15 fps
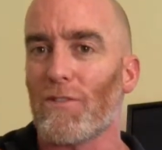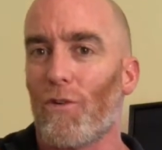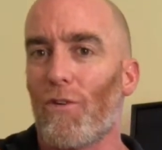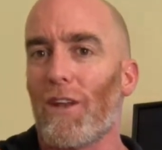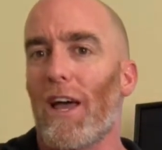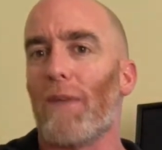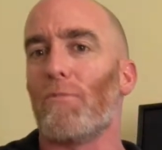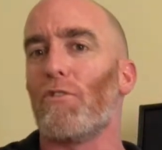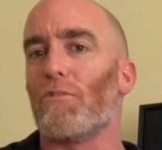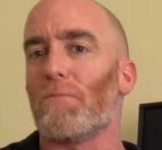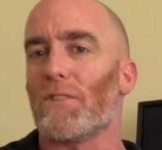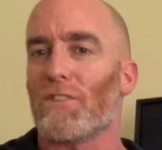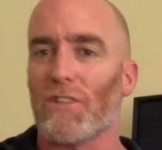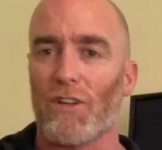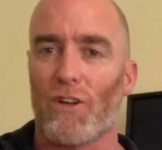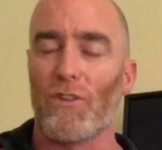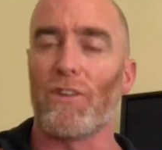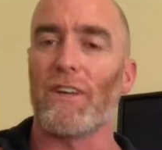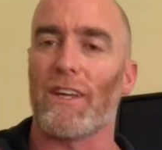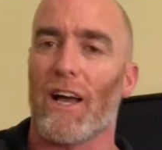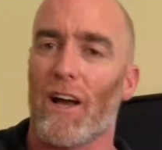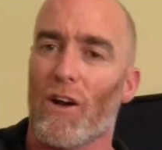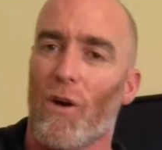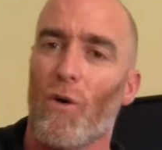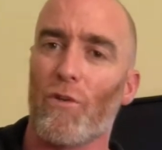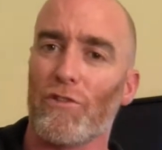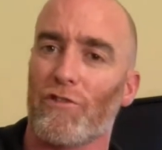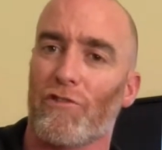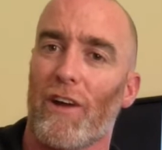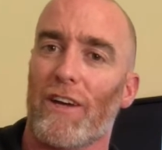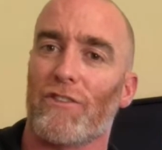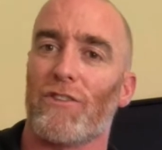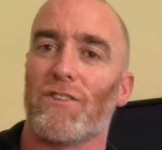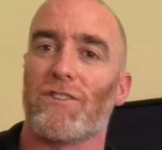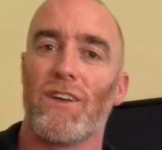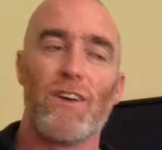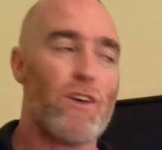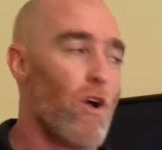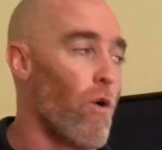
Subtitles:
All our movements, including our core structures,